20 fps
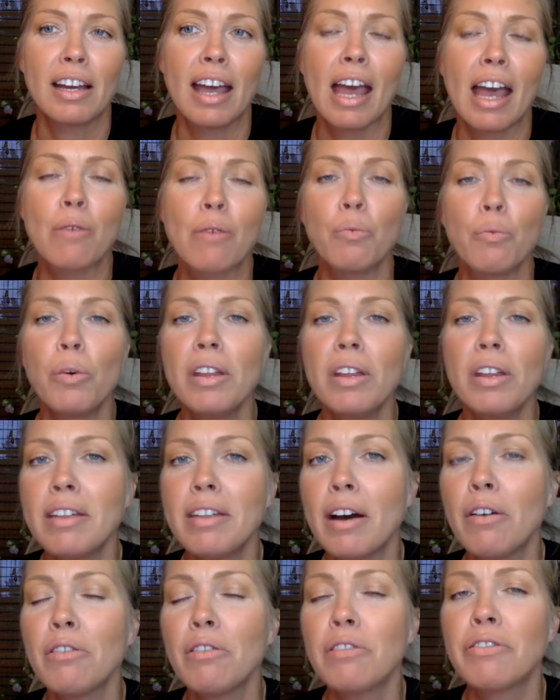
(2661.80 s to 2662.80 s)
And
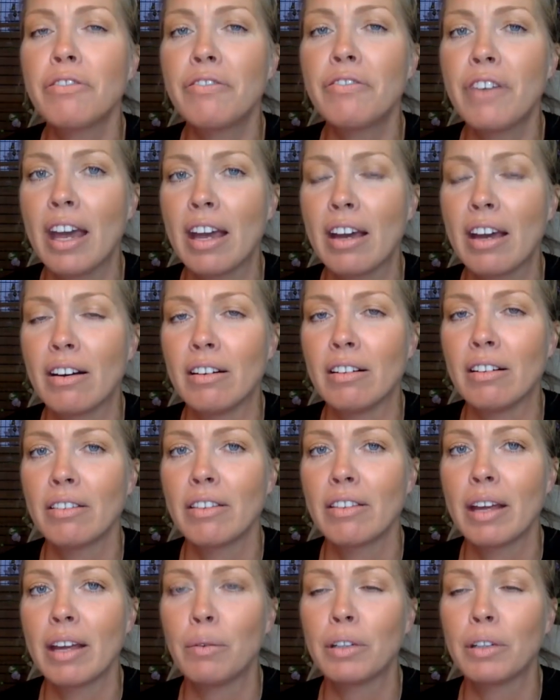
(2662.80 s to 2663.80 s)
without fail,
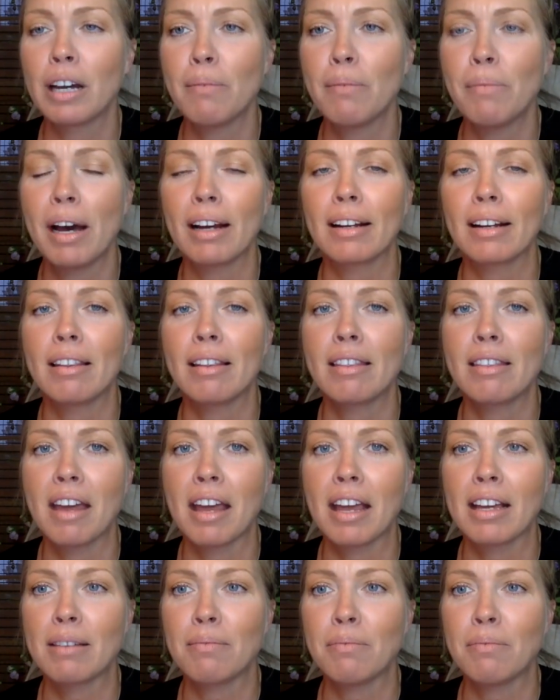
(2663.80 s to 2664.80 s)
they would come back and
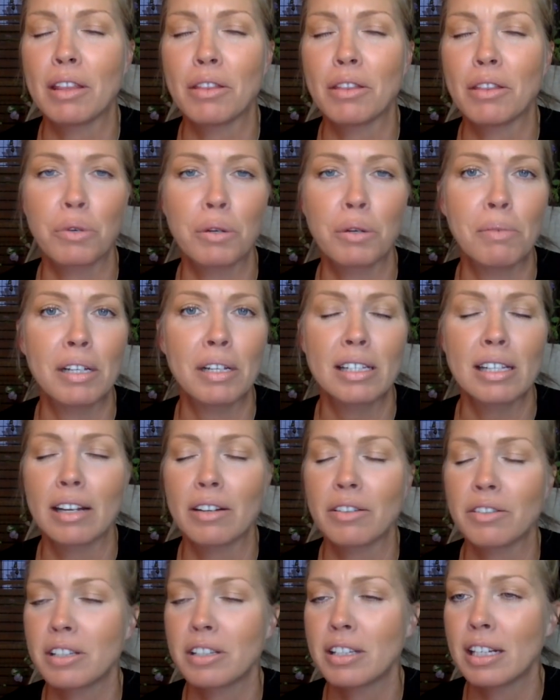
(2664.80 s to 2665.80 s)
thank me 3 months
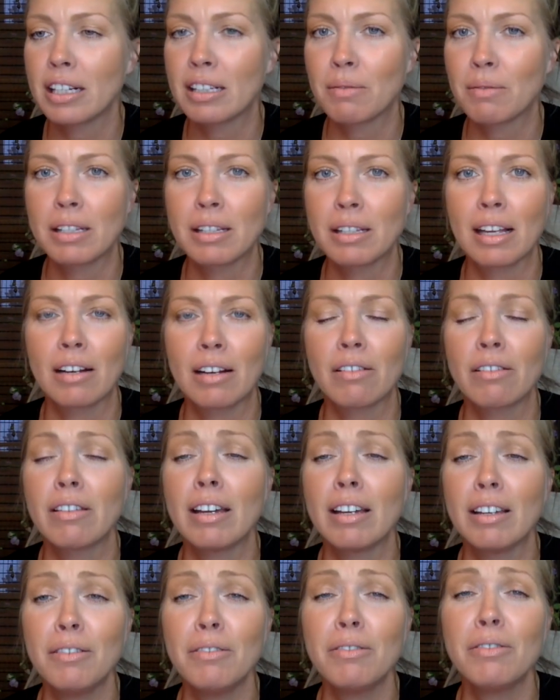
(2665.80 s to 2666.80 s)
later, 6 months later.
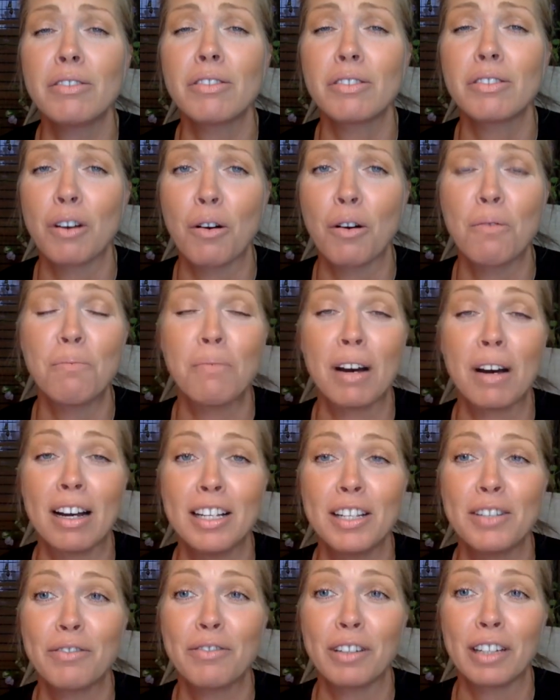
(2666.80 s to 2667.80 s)
Thank you so
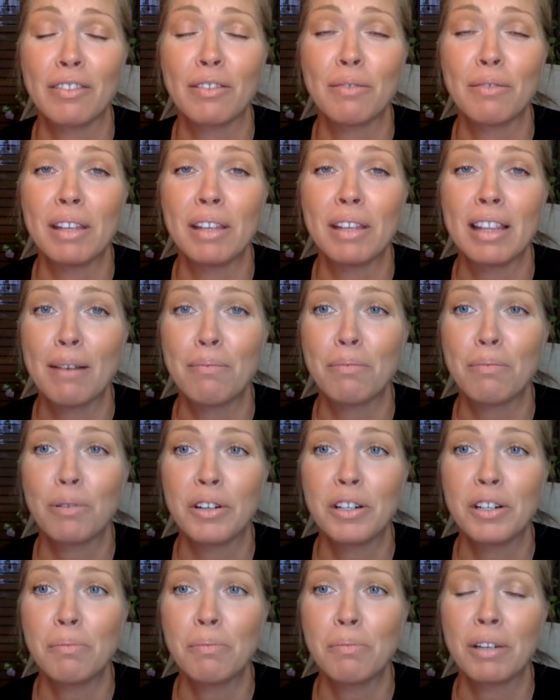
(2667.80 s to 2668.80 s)
much for giving me that
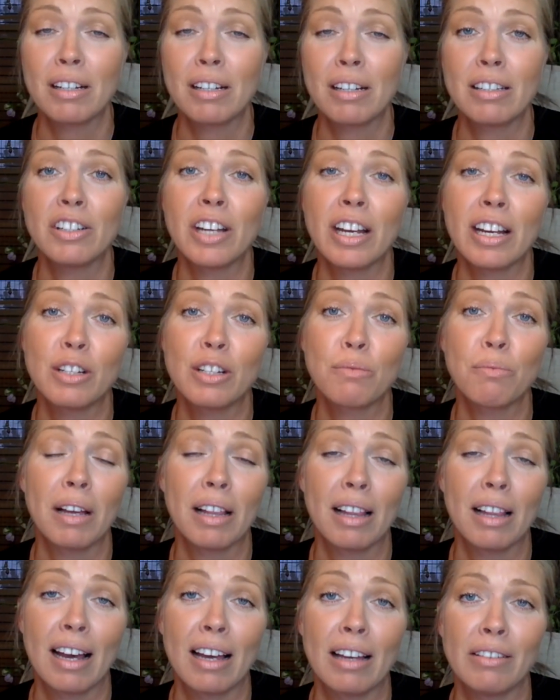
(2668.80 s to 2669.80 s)
push because you changed my
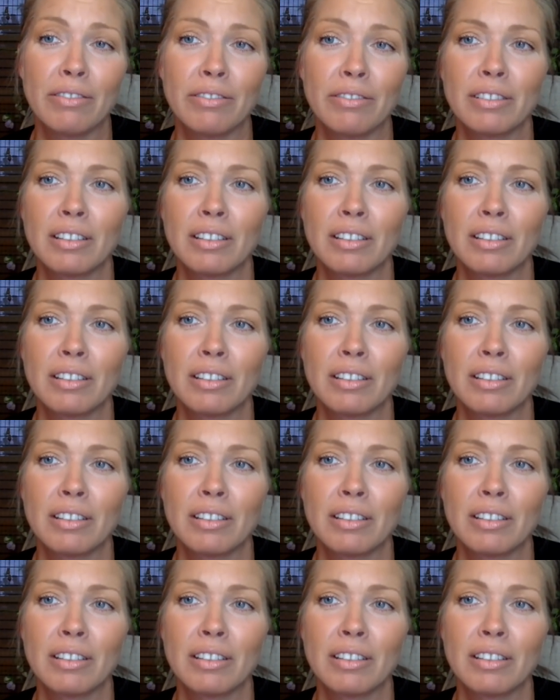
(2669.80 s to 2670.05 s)
life.